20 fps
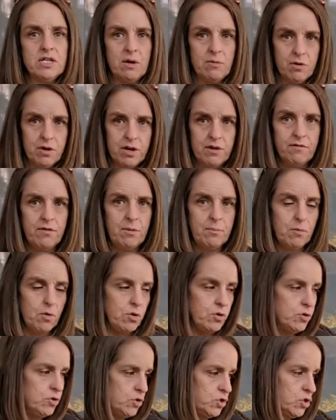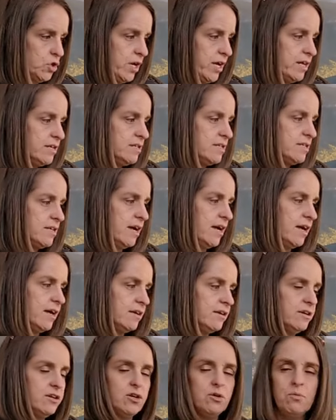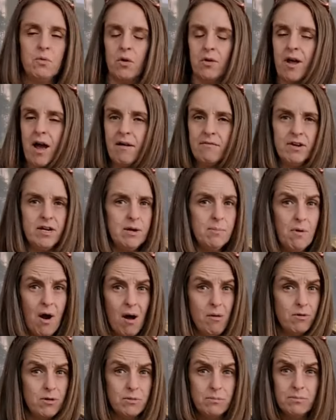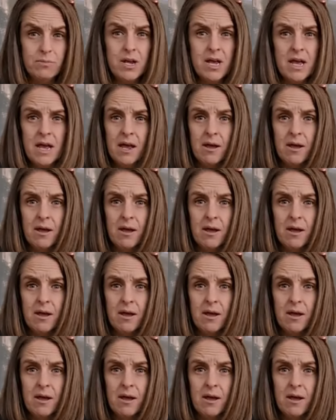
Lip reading: That will give it more nutrients, and you won't have any problem